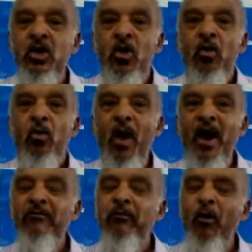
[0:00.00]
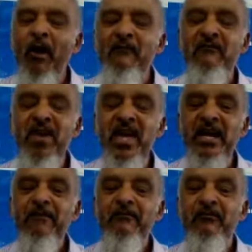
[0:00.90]
One for a
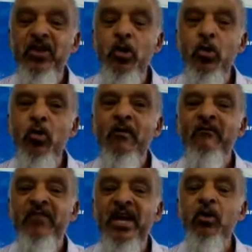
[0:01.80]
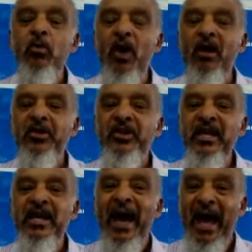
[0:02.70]
very few, very
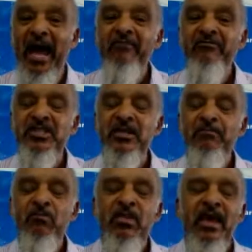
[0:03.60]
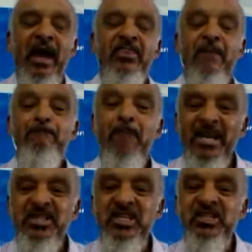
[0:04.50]
wealthy haves, and the
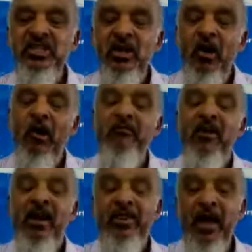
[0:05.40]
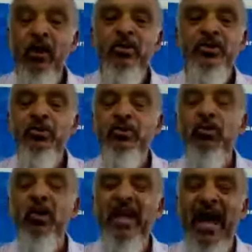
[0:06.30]
masses of those who do
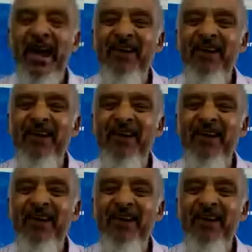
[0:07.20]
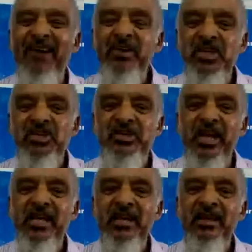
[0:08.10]
not have. They are
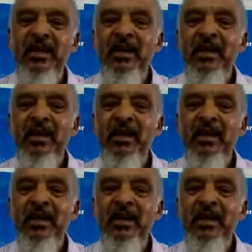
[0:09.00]
poverty-stricken.